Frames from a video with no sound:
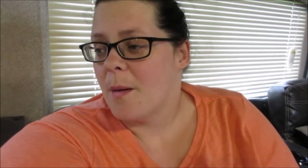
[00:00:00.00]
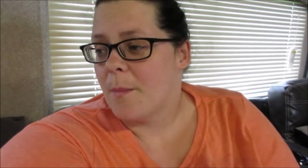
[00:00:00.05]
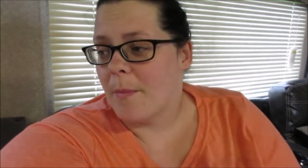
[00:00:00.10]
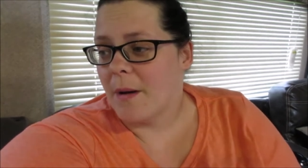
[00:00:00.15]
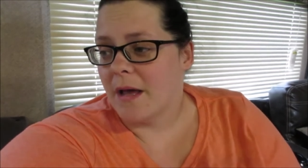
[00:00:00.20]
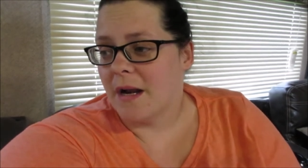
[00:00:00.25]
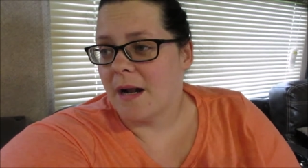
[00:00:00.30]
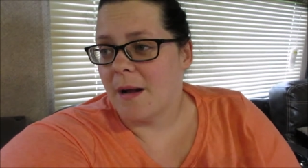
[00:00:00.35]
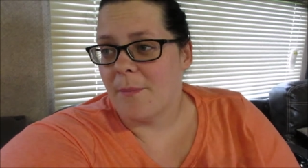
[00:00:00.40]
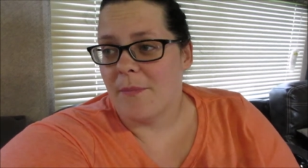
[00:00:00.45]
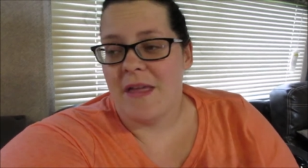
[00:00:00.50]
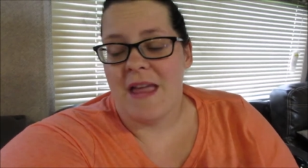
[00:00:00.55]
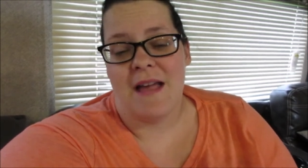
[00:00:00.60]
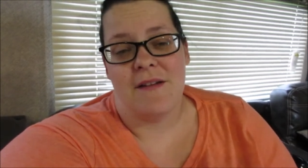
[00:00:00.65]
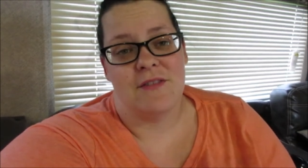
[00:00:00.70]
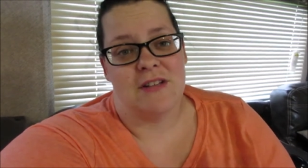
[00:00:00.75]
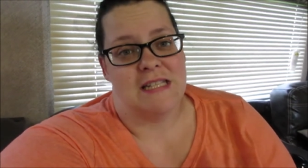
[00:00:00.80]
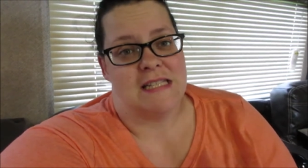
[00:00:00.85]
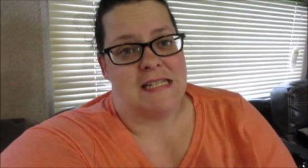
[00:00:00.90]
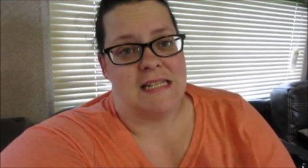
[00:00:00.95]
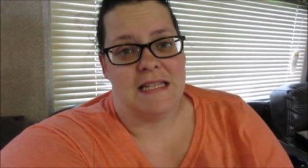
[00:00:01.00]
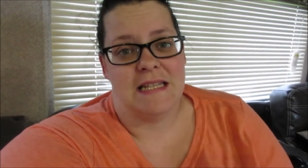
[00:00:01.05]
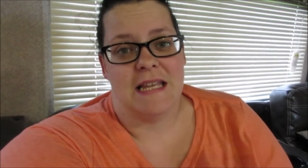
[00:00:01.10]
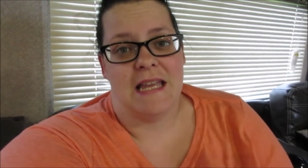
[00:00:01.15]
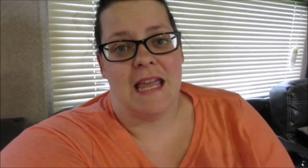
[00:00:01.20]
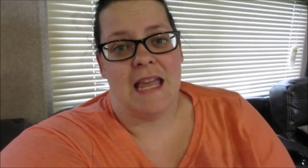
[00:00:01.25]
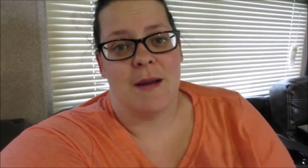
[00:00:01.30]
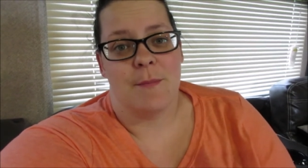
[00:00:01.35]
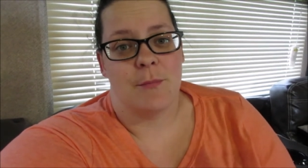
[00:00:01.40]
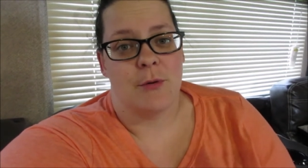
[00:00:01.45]
But um, they haven't seen the
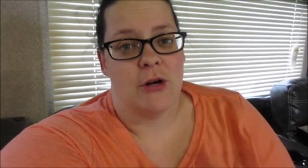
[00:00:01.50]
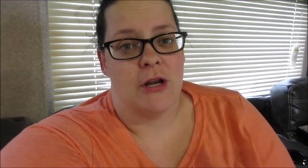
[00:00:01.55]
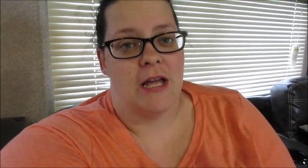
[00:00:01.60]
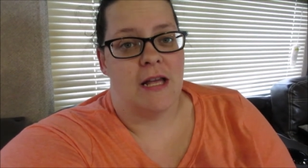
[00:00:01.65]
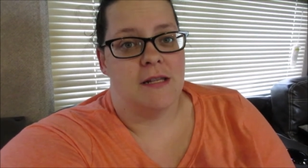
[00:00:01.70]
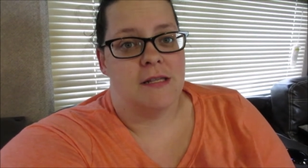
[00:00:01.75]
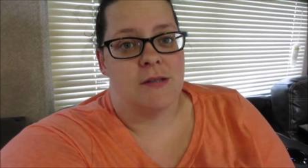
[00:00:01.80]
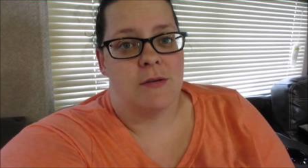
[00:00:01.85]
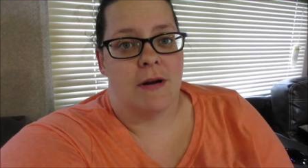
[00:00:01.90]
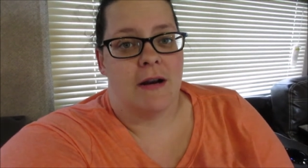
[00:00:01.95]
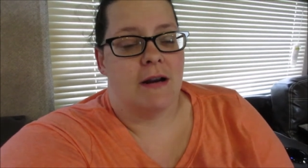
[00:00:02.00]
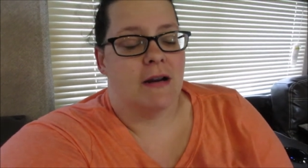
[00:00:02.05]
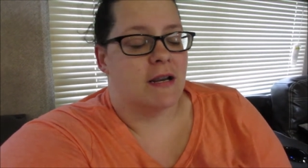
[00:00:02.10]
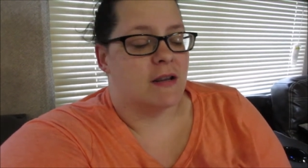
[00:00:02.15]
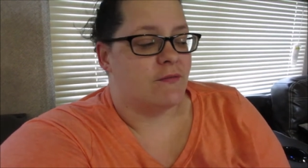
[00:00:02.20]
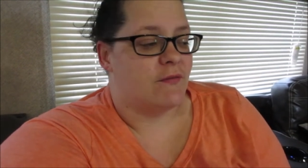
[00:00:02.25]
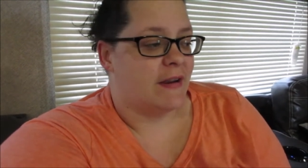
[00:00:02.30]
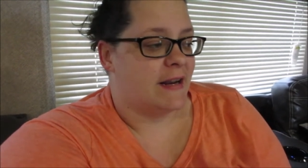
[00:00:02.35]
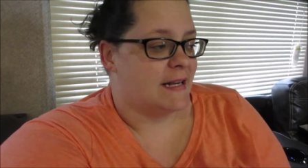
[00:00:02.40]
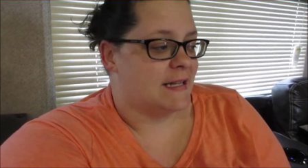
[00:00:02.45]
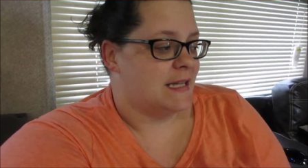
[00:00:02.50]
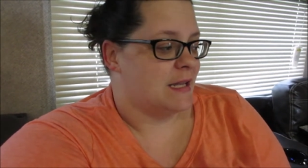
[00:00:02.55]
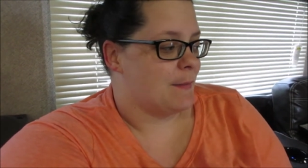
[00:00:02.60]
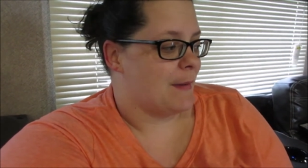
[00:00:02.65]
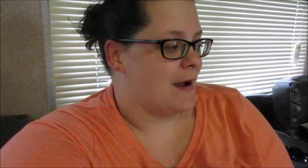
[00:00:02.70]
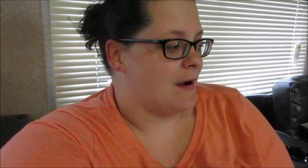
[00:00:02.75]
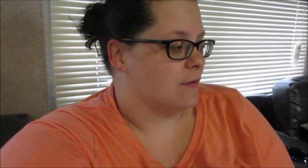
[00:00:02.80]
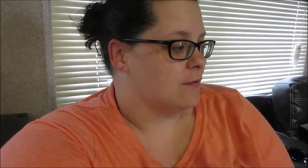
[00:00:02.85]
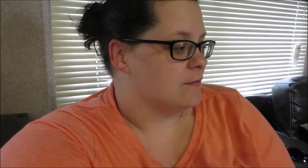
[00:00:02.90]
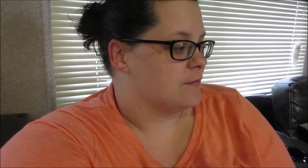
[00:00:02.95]
camper yet, so Eric invited them
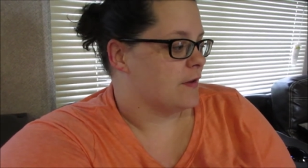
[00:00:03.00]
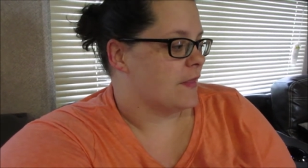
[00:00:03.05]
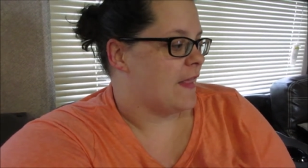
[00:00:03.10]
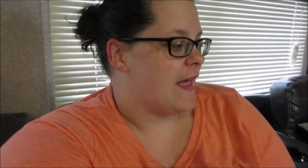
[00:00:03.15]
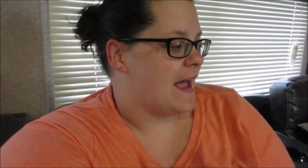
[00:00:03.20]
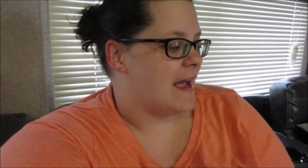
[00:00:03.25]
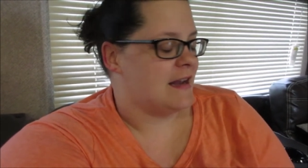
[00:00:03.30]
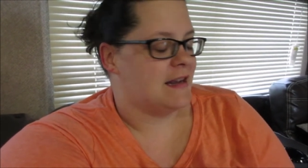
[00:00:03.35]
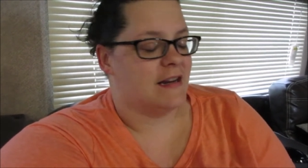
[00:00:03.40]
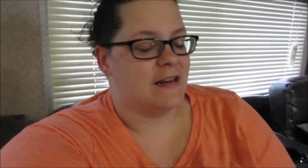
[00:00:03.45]
out for that,